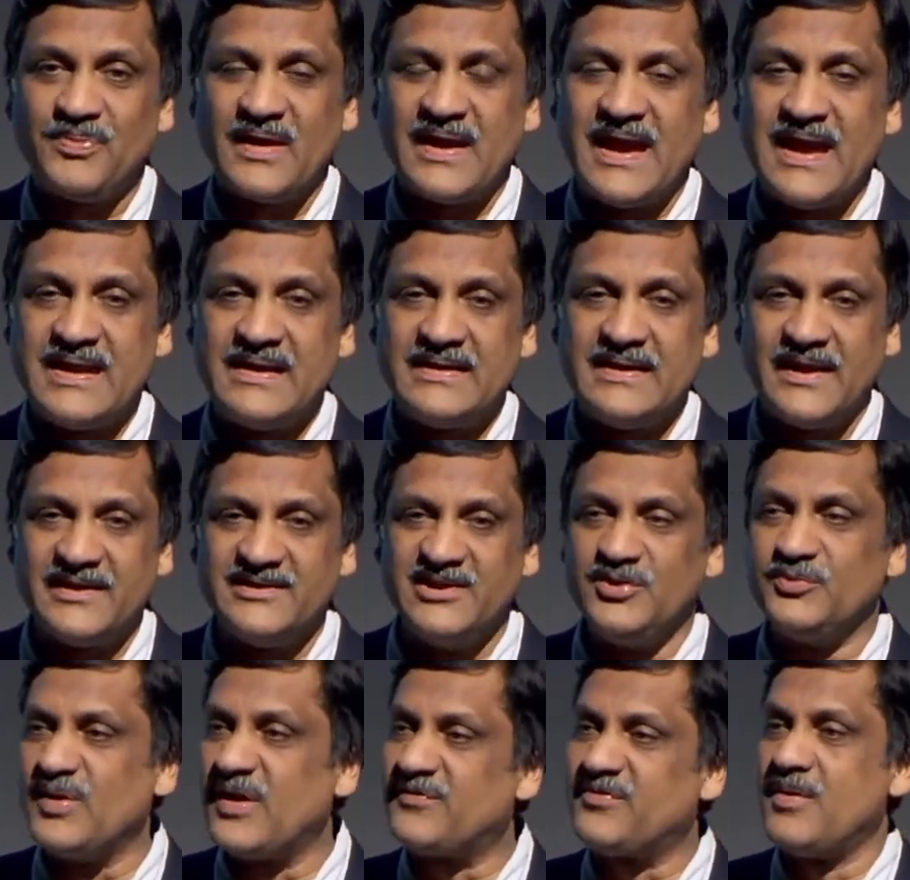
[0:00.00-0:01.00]
And
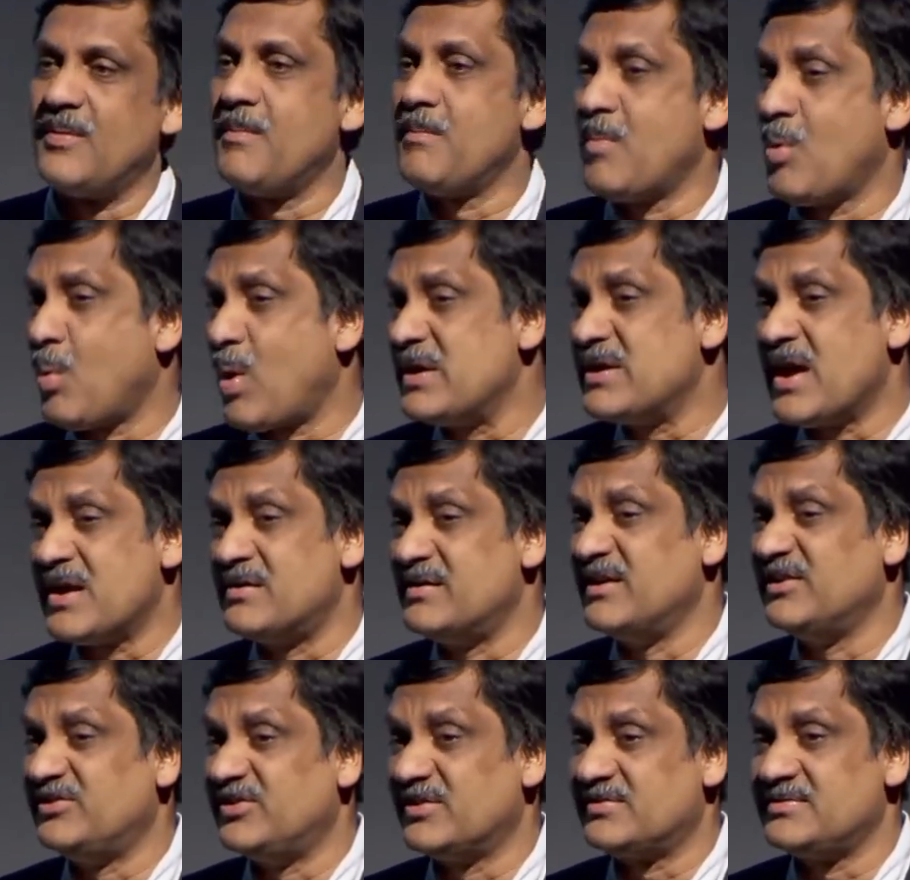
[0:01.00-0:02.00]
these were from
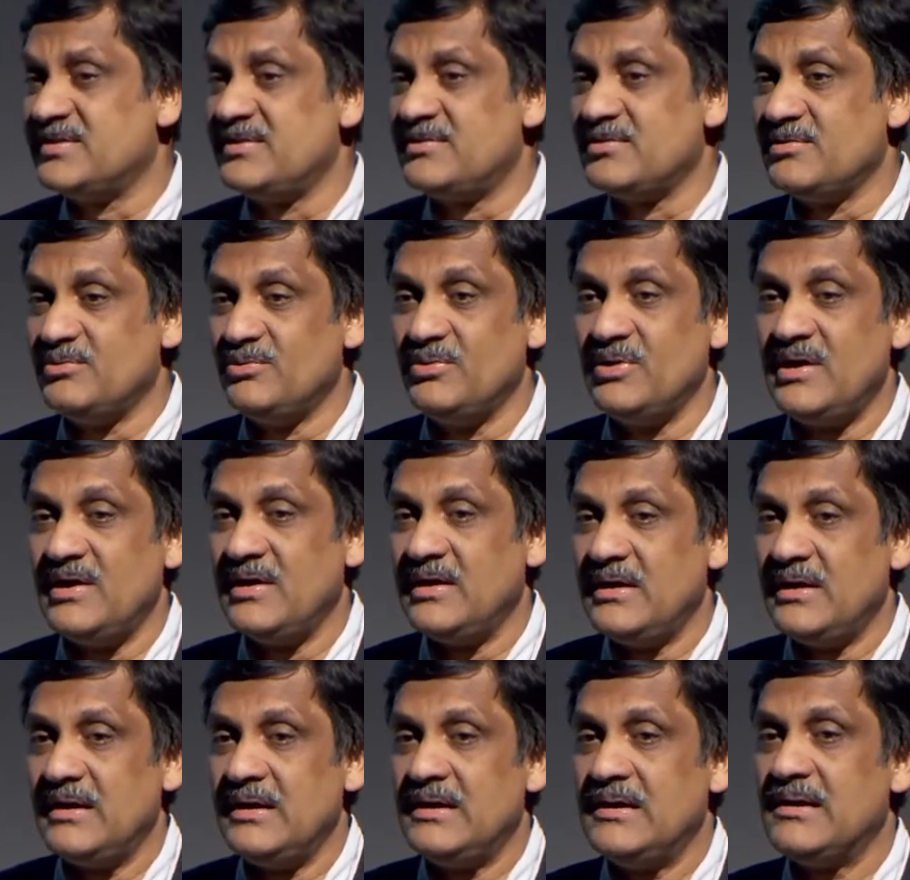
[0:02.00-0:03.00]
162
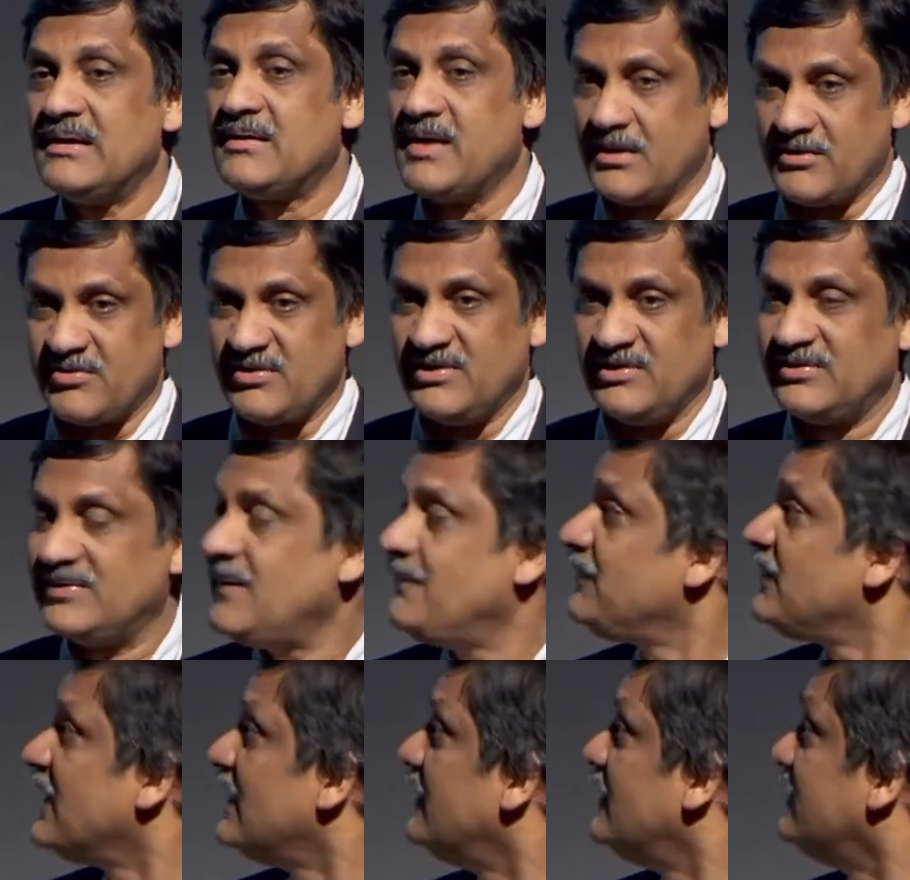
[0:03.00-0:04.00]
countries.
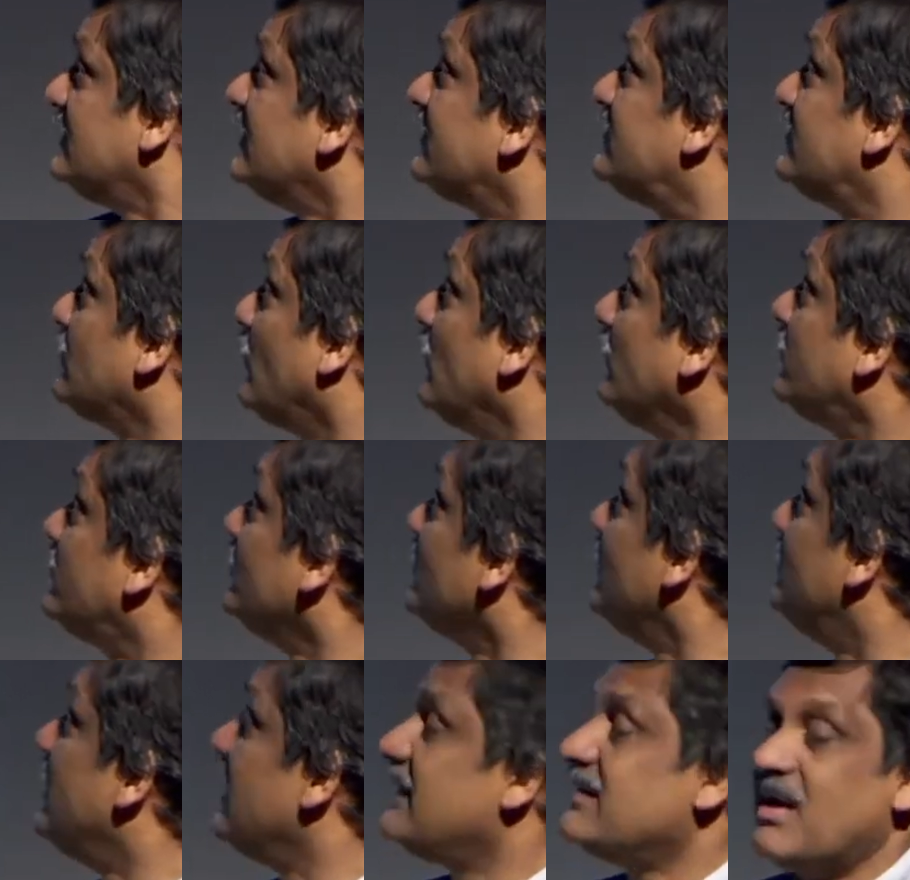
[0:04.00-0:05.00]
This is also a
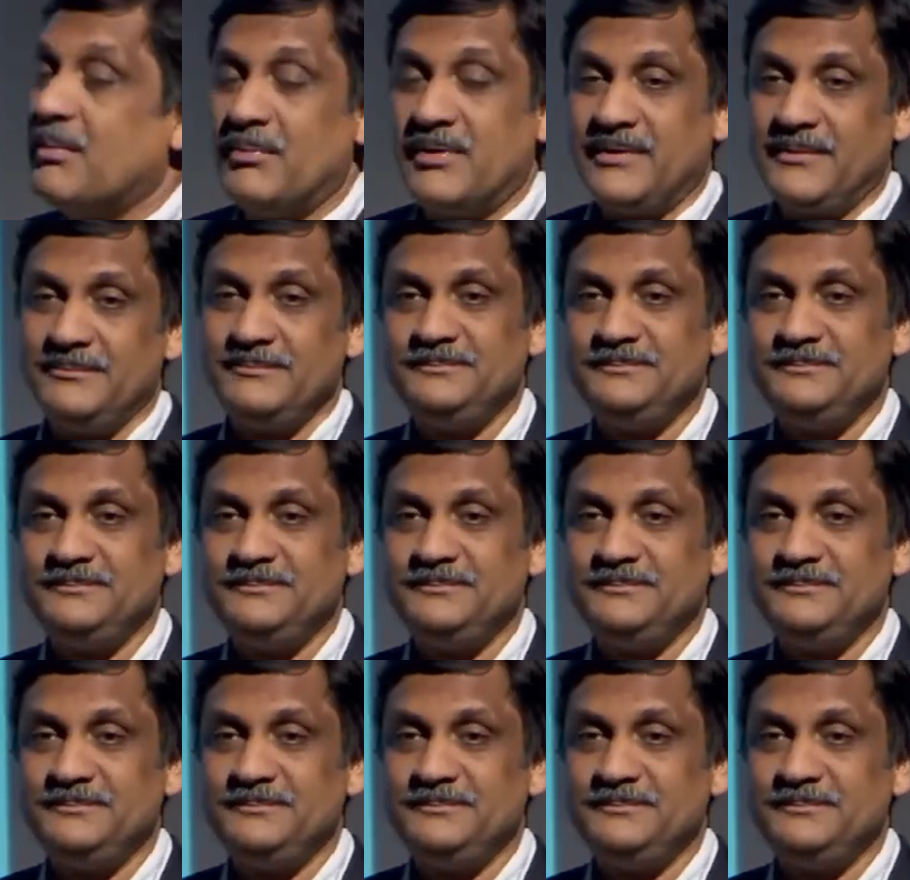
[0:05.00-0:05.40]
big number.